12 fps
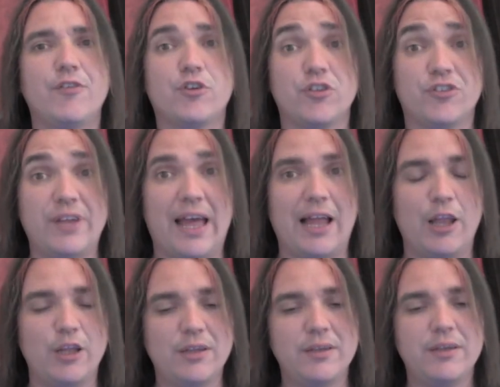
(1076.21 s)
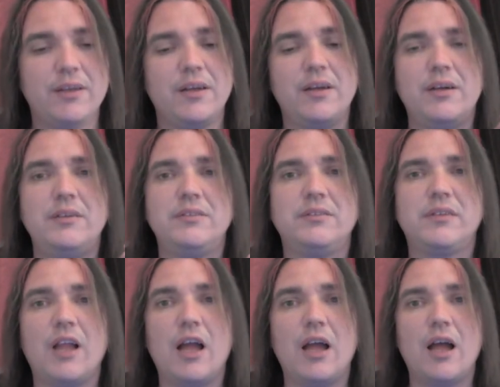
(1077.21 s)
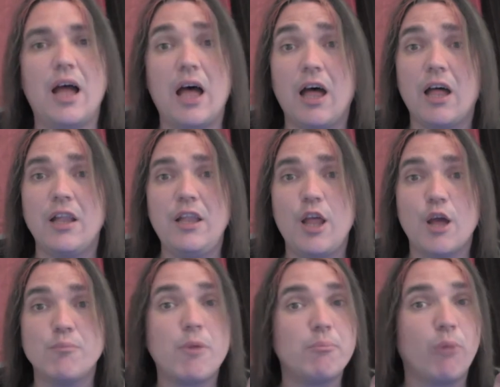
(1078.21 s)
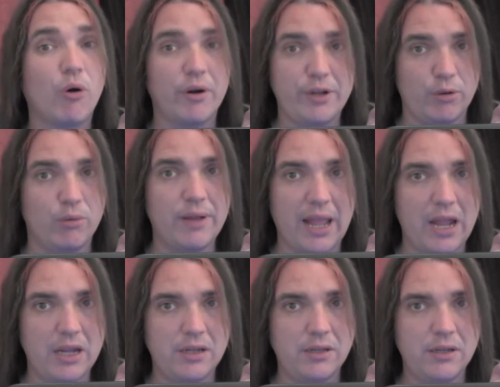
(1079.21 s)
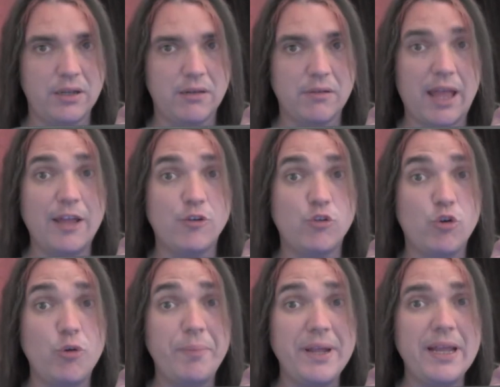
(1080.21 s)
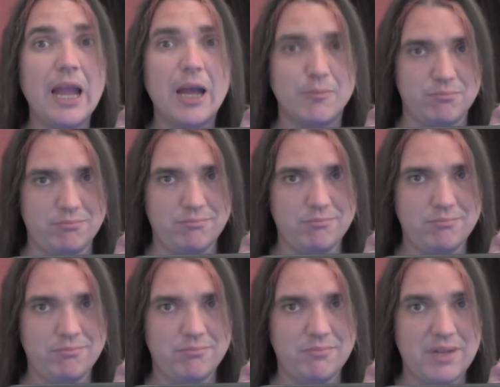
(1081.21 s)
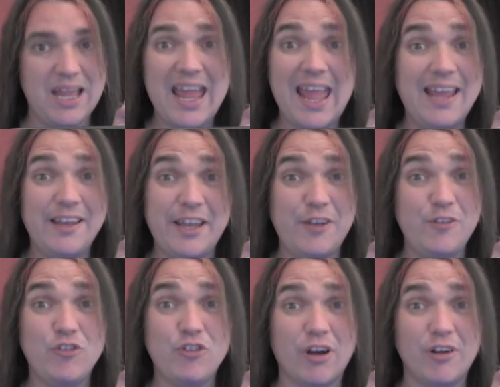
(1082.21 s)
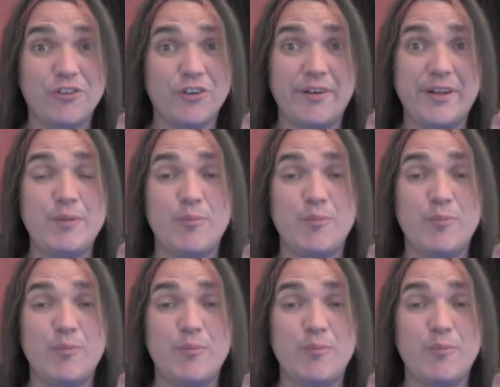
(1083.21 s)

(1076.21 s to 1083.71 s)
Christelle on Memorial Day at 2 p.m. and didn't charge her any